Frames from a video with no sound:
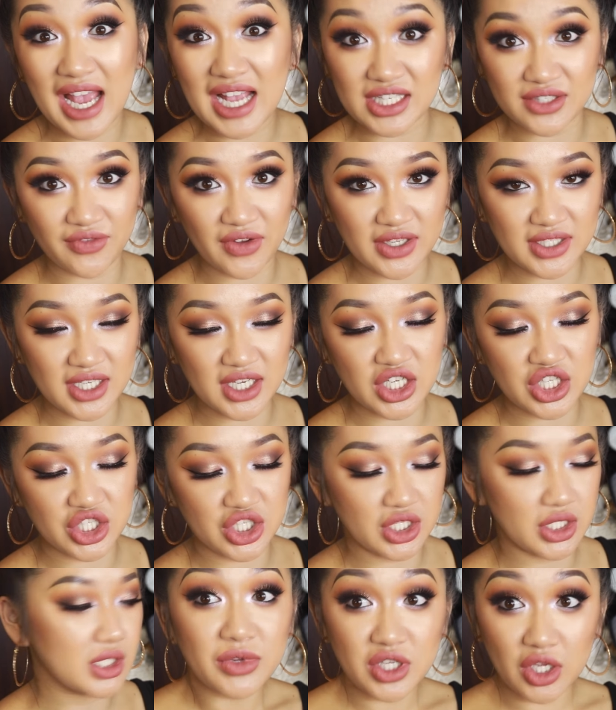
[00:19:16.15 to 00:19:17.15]
as
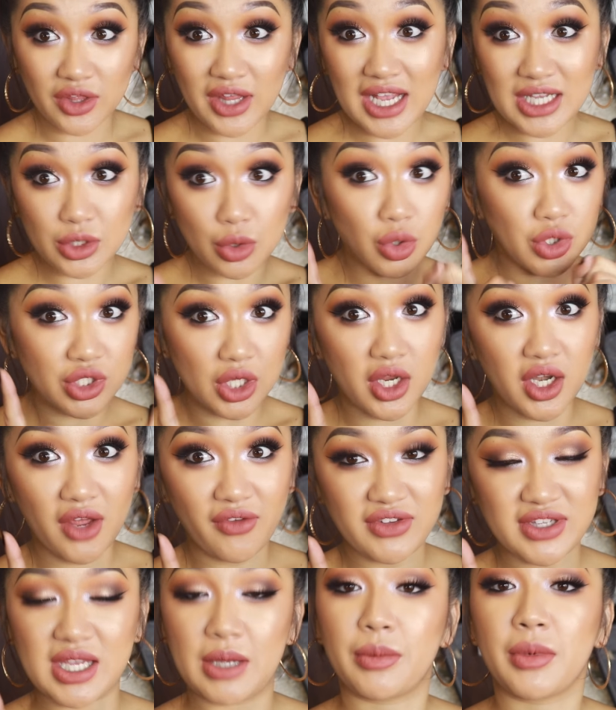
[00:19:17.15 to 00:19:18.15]
foundation. So that's also
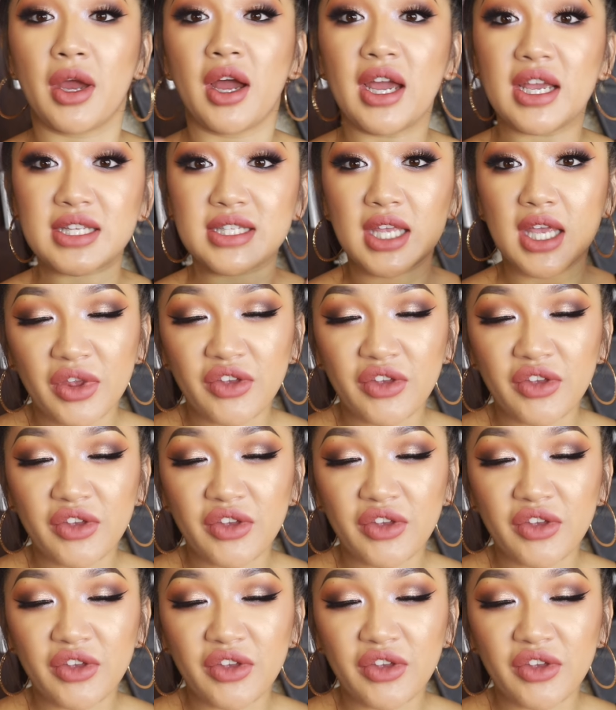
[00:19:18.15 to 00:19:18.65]
another tip, guys.